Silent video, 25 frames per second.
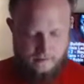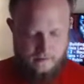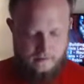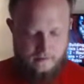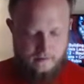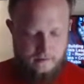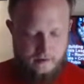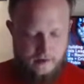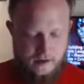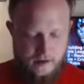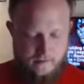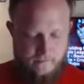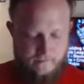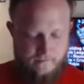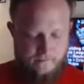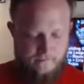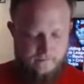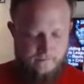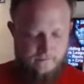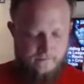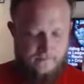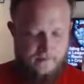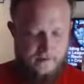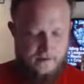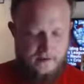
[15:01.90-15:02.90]
Okay.
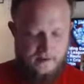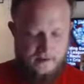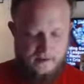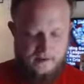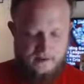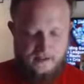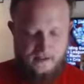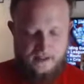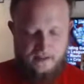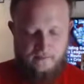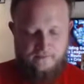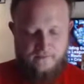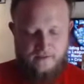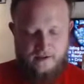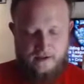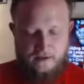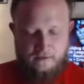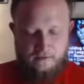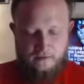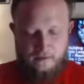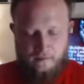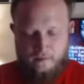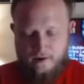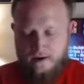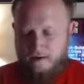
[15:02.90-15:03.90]
Just had to figure out
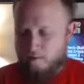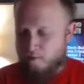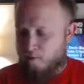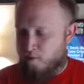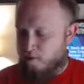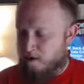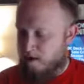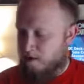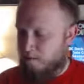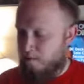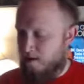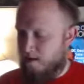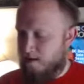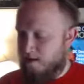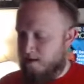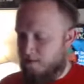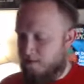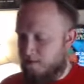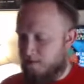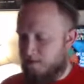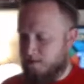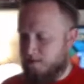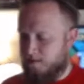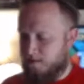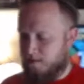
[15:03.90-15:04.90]
what the right order I want to do
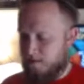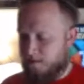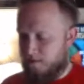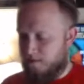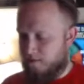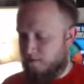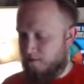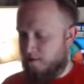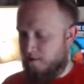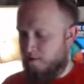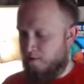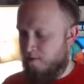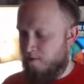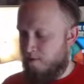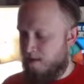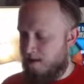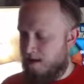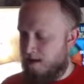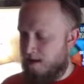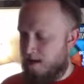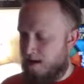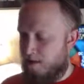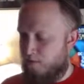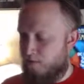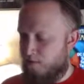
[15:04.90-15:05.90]
this in. So the equipment I
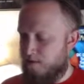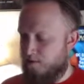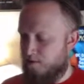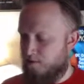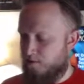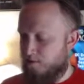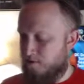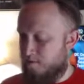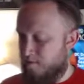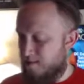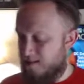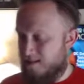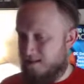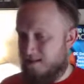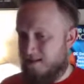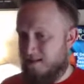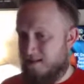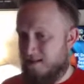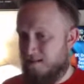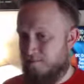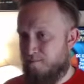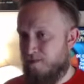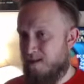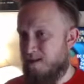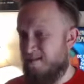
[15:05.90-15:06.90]
got was a Scrimmage Stick,
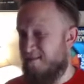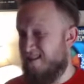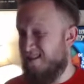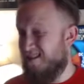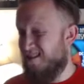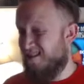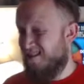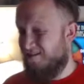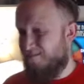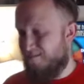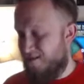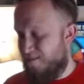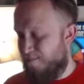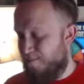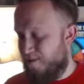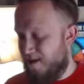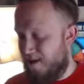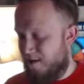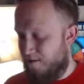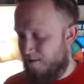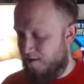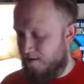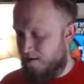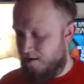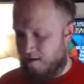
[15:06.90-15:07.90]
bringing me to 3
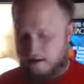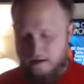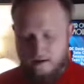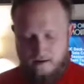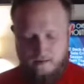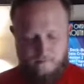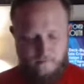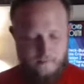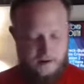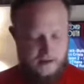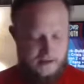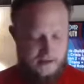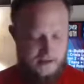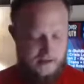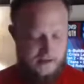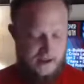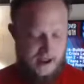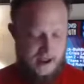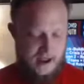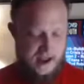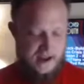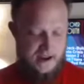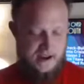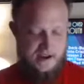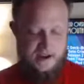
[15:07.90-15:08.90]
power, but I get
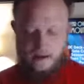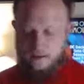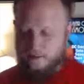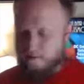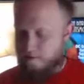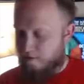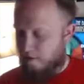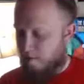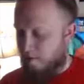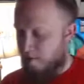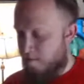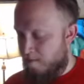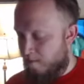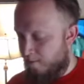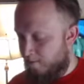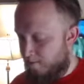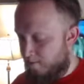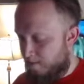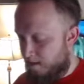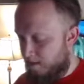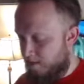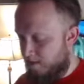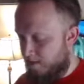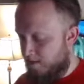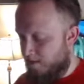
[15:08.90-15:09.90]
another equipment from
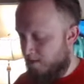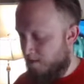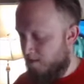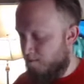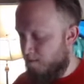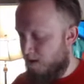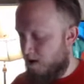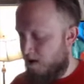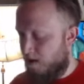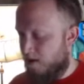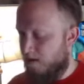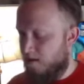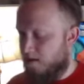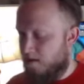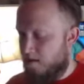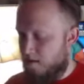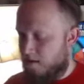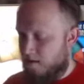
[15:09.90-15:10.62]
my discard pile.